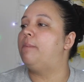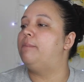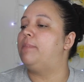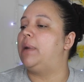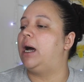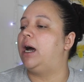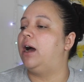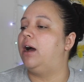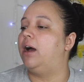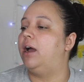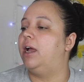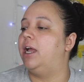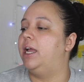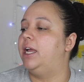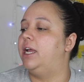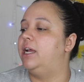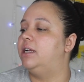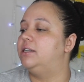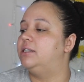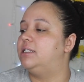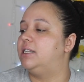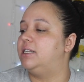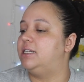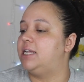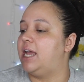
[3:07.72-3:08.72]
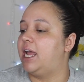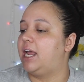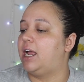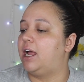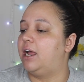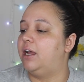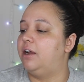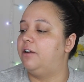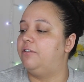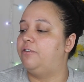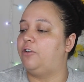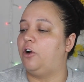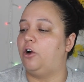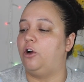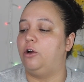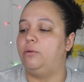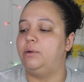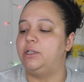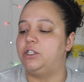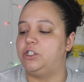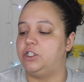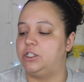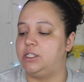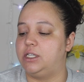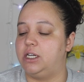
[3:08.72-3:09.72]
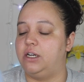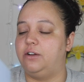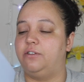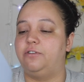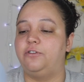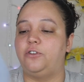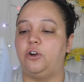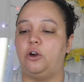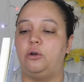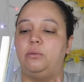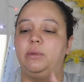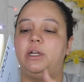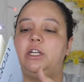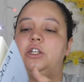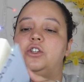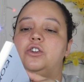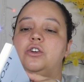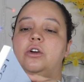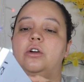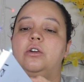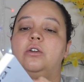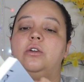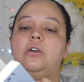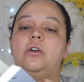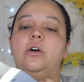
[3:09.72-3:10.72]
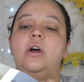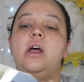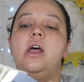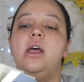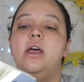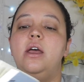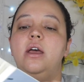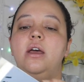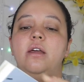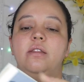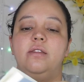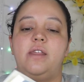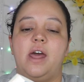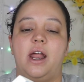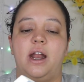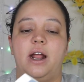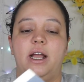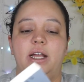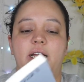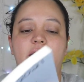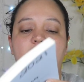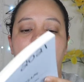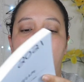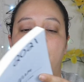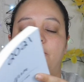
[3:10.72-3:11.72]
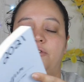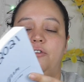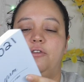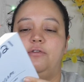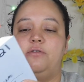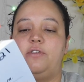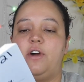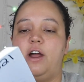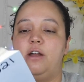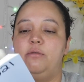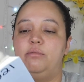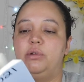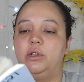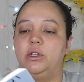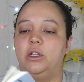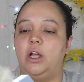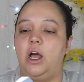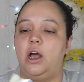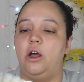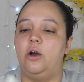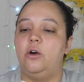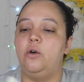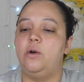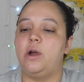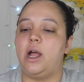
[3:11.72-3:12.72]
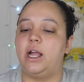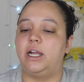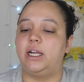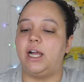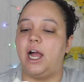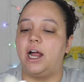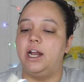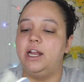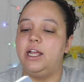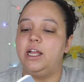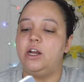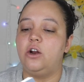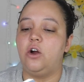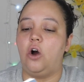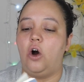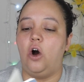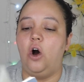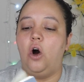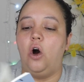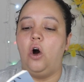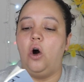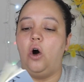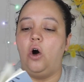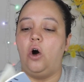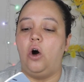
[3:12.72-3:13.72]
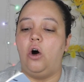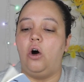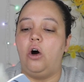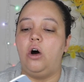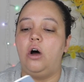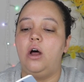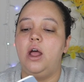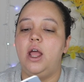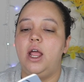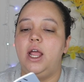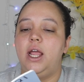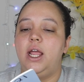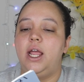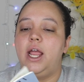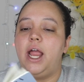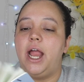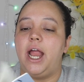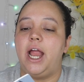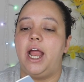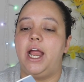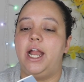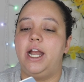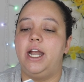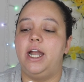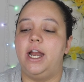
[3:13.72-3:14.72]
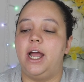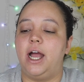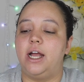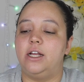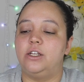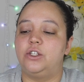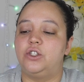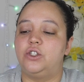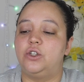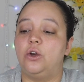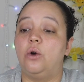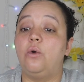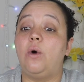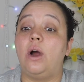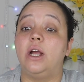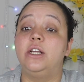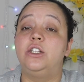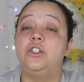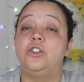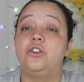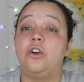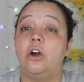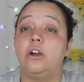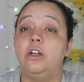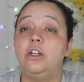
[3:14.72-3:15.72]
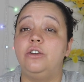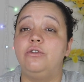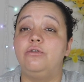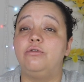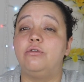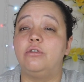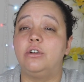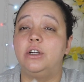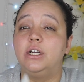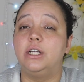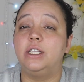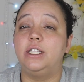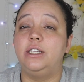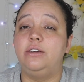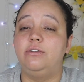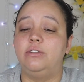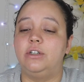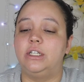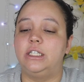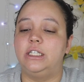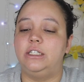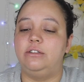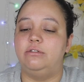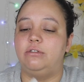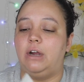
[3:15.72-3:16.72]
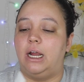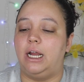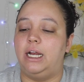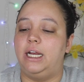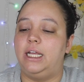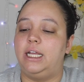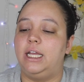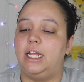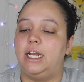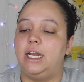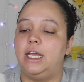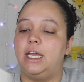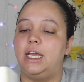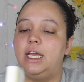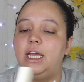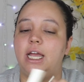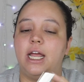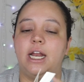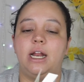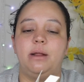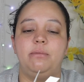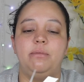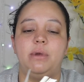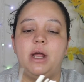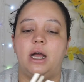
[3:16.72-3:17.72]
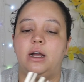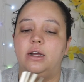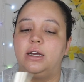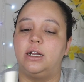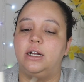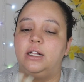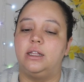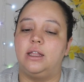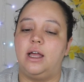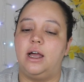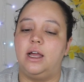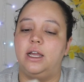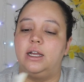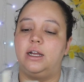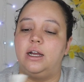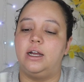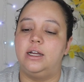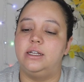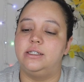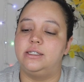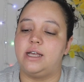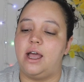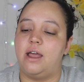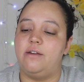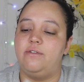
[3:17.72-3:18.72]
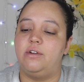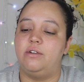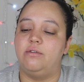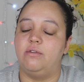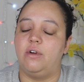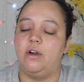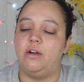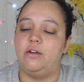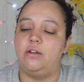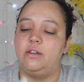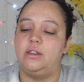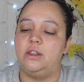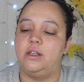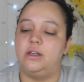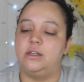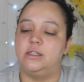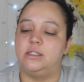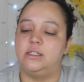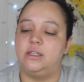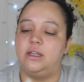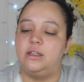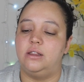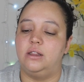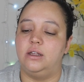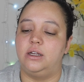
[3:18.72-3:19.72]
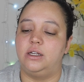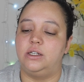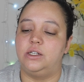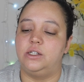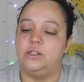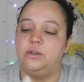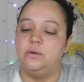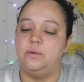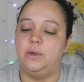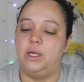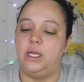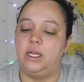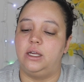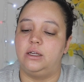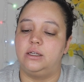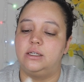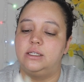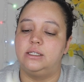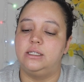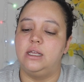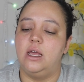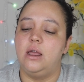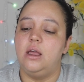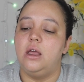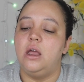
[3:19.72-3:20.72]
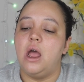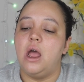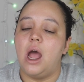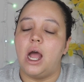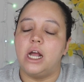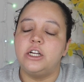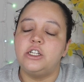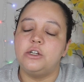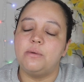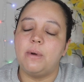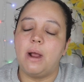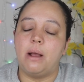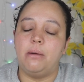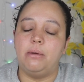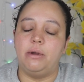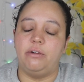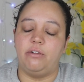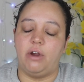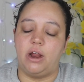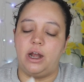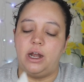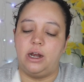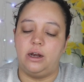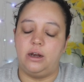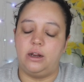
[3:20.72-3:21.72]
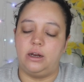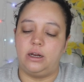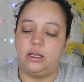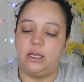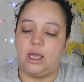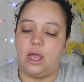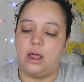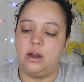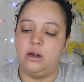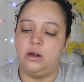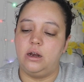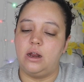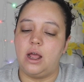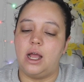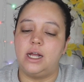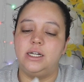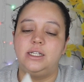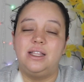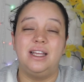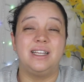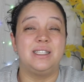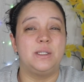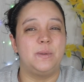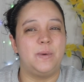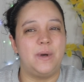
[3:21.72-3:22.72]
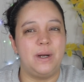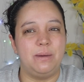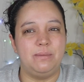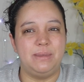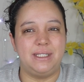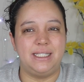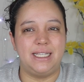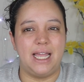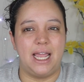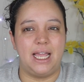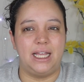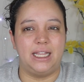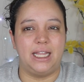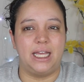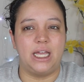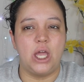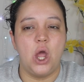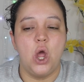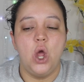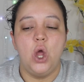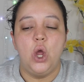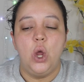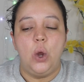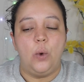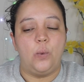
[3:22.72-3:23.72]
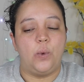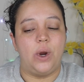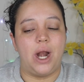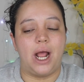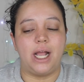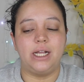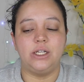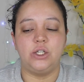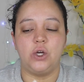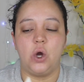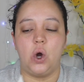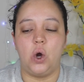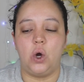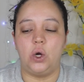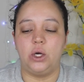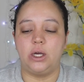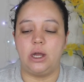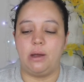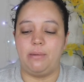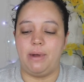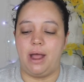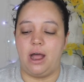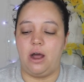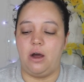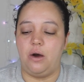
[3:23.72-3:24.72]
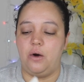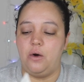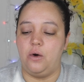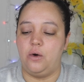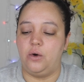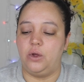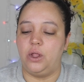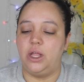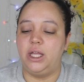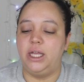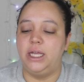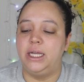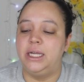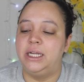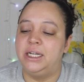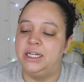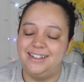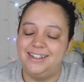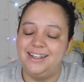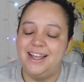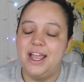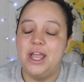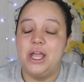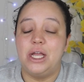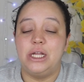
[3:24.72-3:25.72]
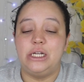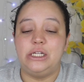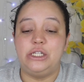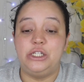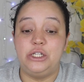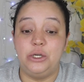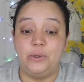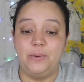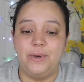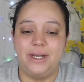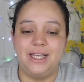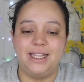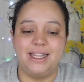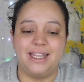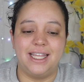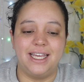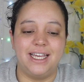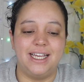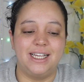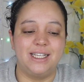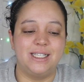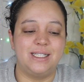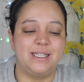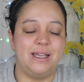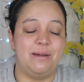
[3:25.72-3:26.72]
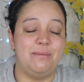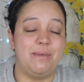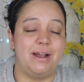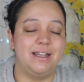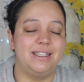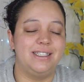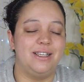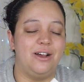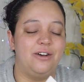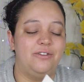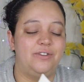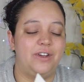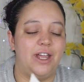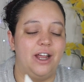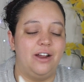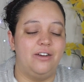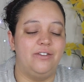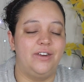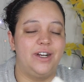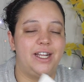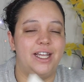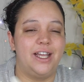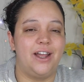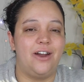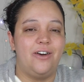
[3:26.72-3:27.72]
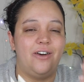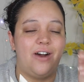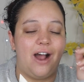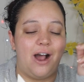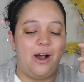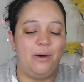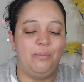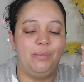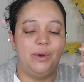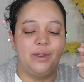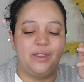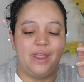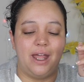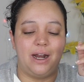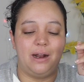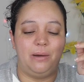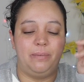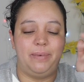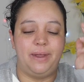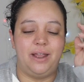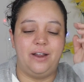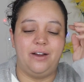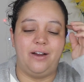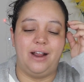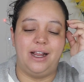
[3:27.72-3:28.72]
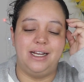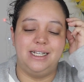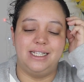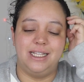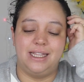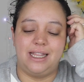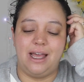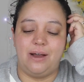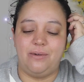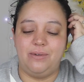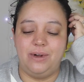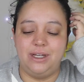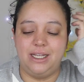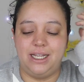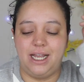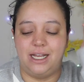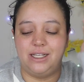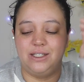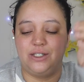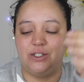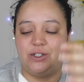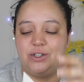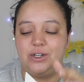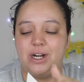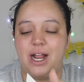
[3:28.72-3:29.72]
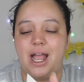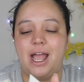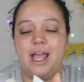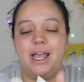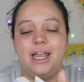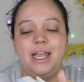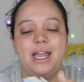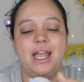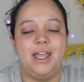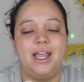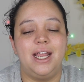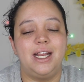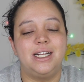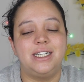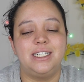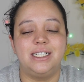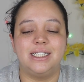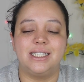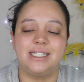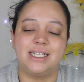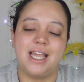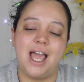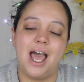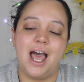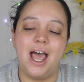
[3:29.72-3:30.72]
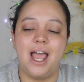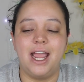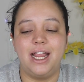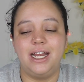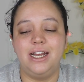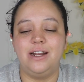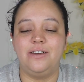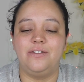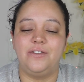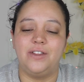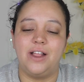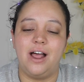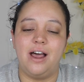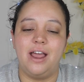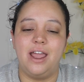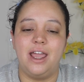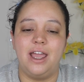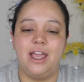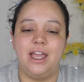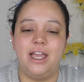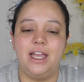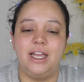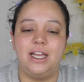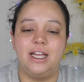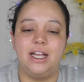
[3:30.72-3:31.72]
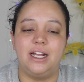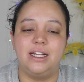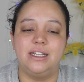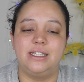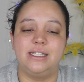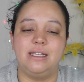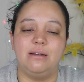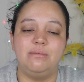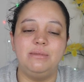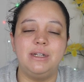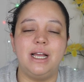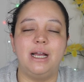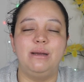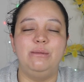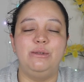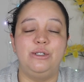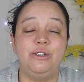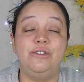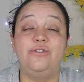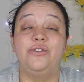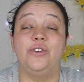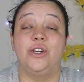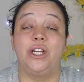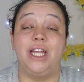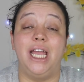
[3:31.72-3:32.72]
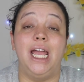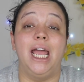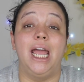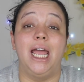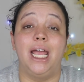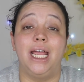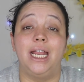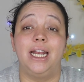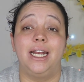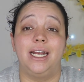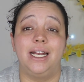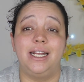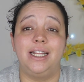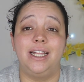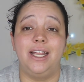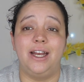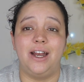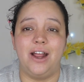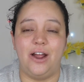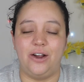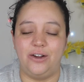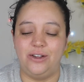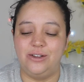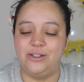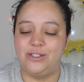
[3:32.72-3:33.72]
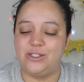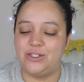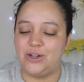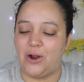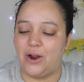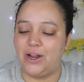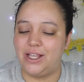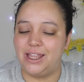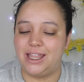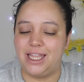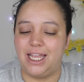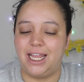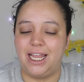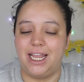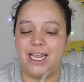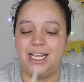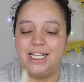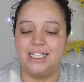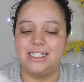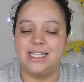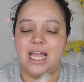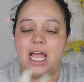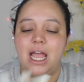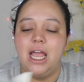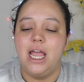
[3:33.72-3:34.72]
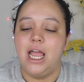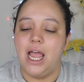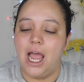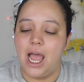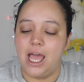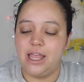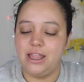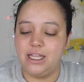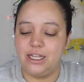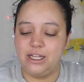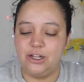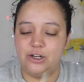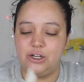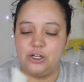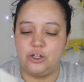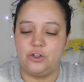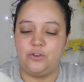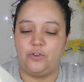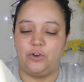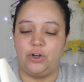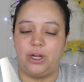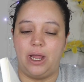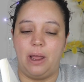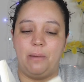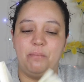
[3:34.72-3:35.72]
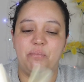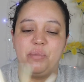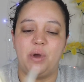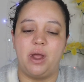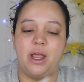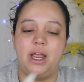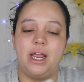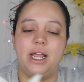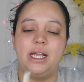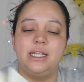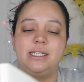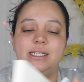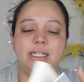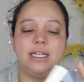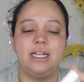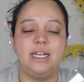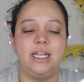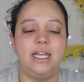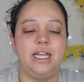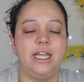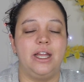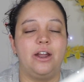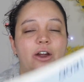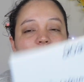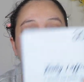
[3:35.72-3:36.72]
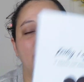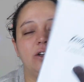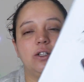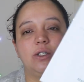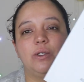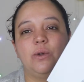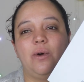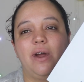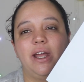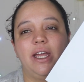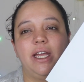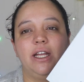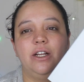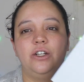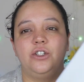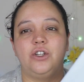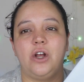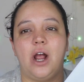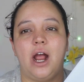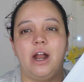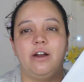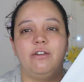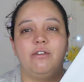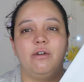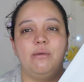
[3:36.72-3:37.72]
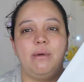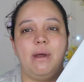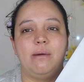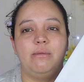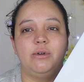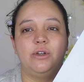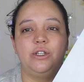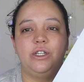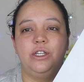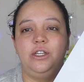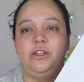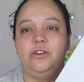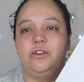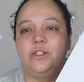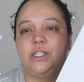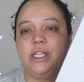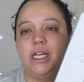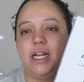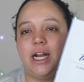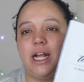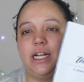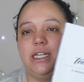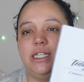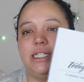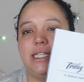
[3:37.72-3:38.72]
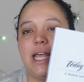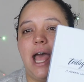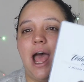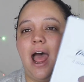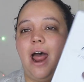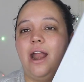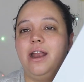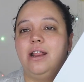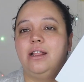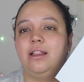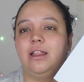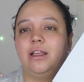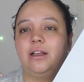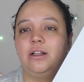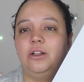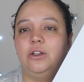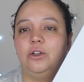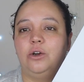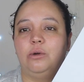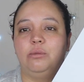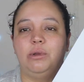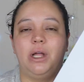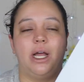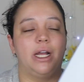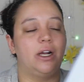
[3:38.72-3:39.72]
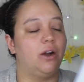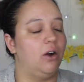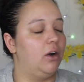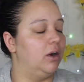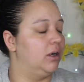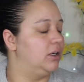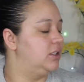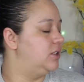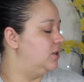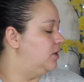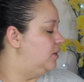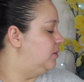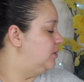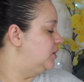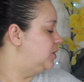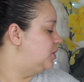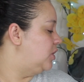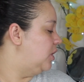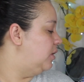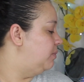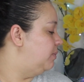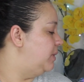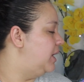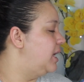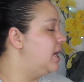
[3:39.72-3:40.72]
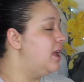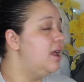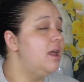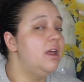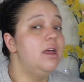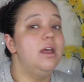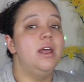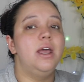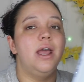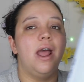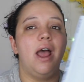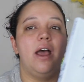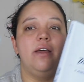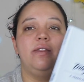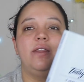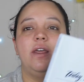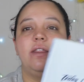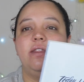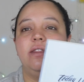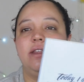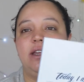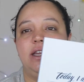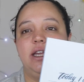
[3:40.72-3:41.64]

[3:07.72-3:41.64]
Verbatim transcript: my Today I Affirm. It's just an affirming journal that I got from Five Below. I got it in a haul and so I started really, really writing in it. And I'm not gonna lie, guys, I haven't written this in like two weeks. I should probably write in it again. I, that's what I'm saying. Like when I talk about like, doing things in my self-care video, I'll put that up here. I did that one yesterday. It just kind of like, sometimes you forget you know you start things and then you just forget but it's in here so I can try to remember to use it I just added like a little black heart to it with Sharpie and then the